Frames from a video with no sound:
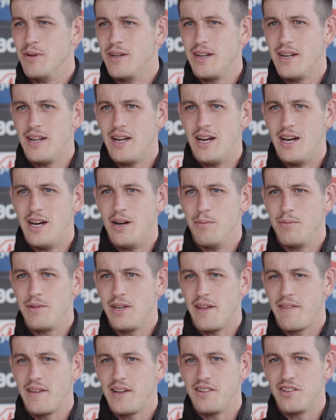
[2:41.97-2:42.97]
But, I
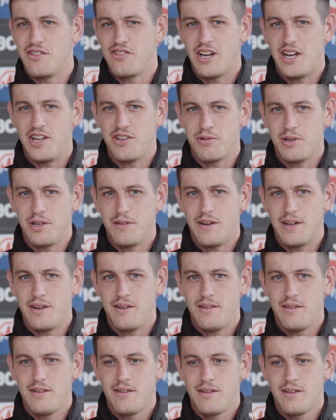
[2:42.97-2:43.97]
think it's a challenge when
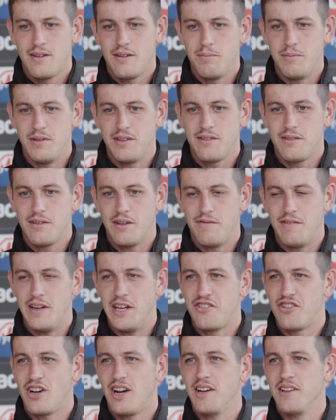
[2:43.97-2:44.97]
you've missed a
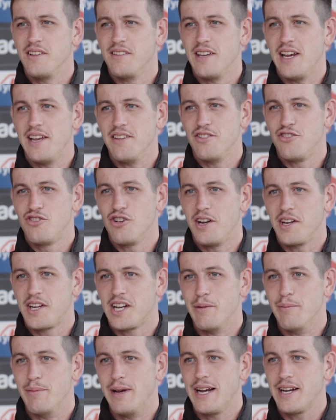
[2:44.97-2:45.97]
fair chunk of the season trying to
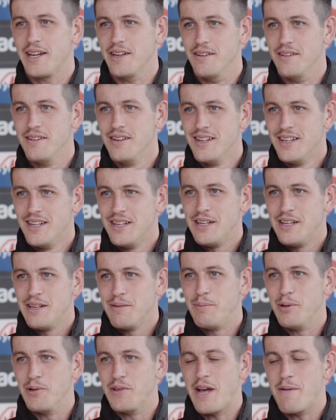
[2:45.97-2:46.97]
come back and
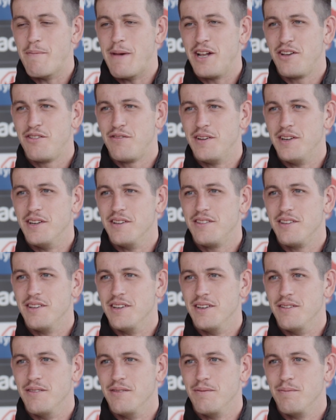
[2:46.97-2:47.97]
build that match fitness
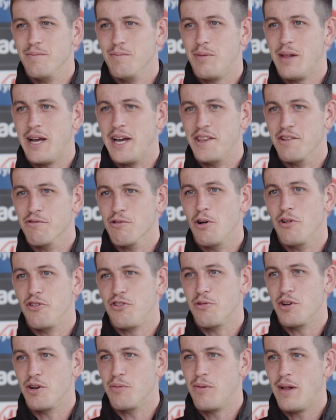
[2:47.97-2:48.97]
and playing the roles
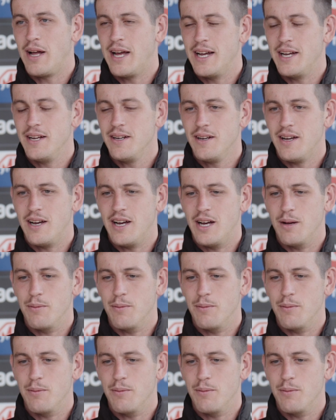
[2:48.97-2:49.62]
you want to play.